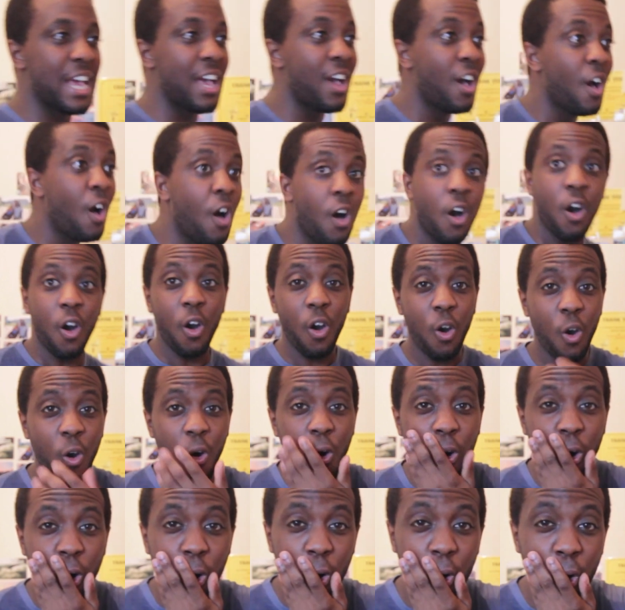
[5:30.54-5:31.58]
like,
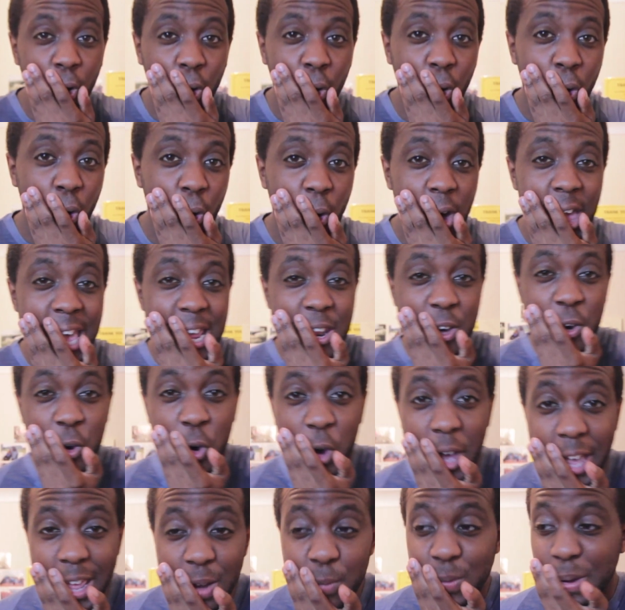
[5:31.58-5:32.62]
oh, yeah, the
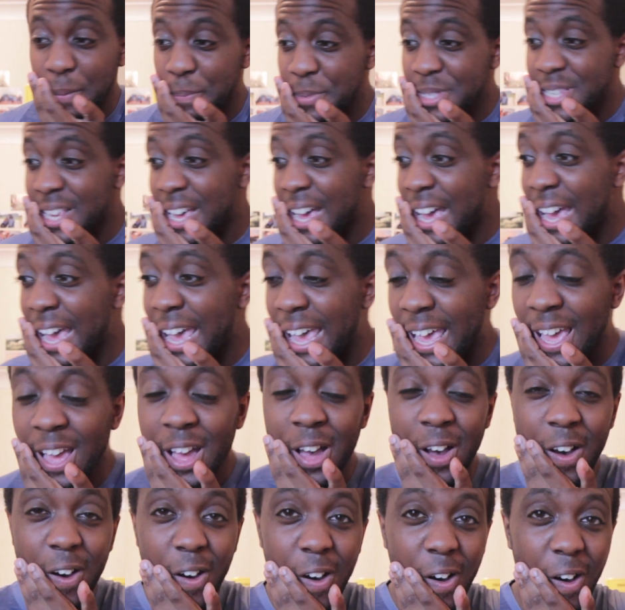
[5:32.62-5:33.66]
coin website,
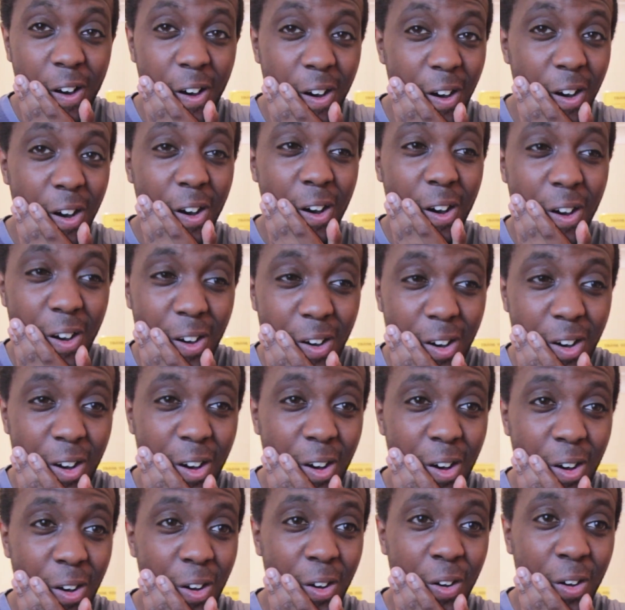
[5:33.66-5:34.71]

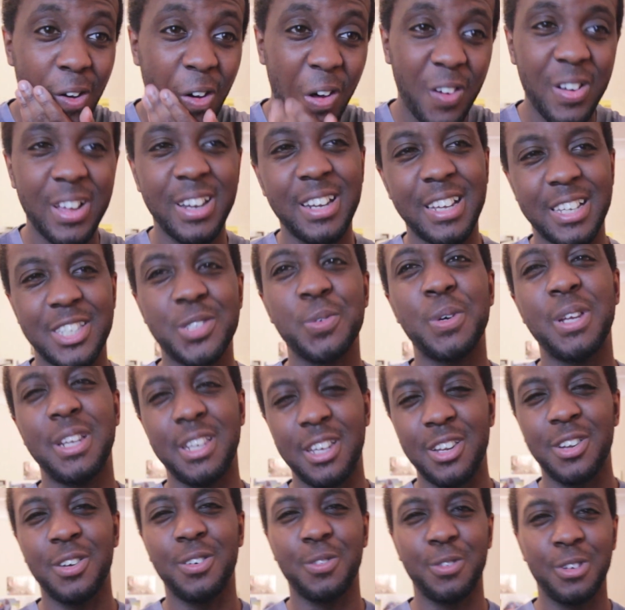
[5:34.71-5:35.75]
oh, and that's
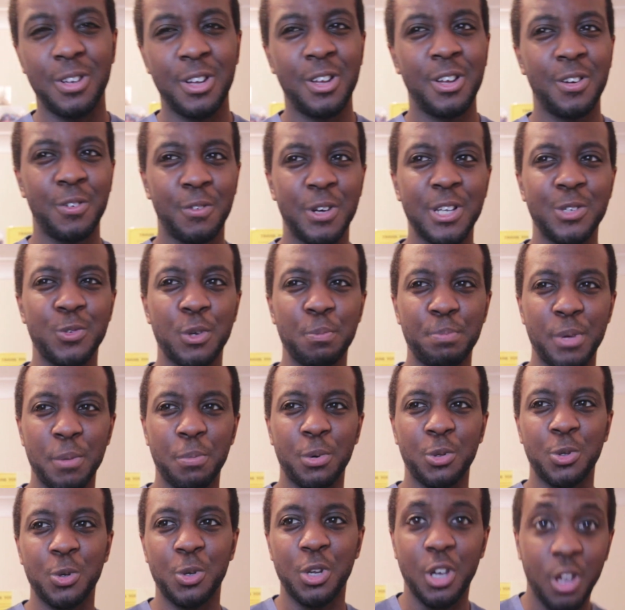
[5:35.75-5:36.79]
when, you know, that's when
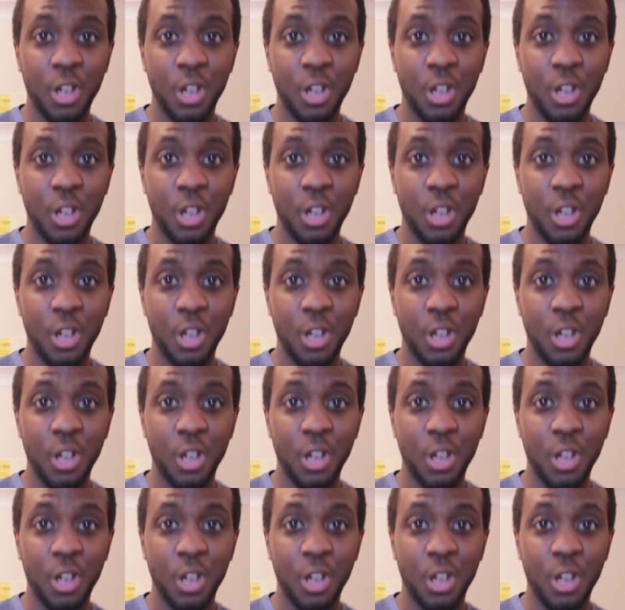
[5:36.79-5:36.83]
people do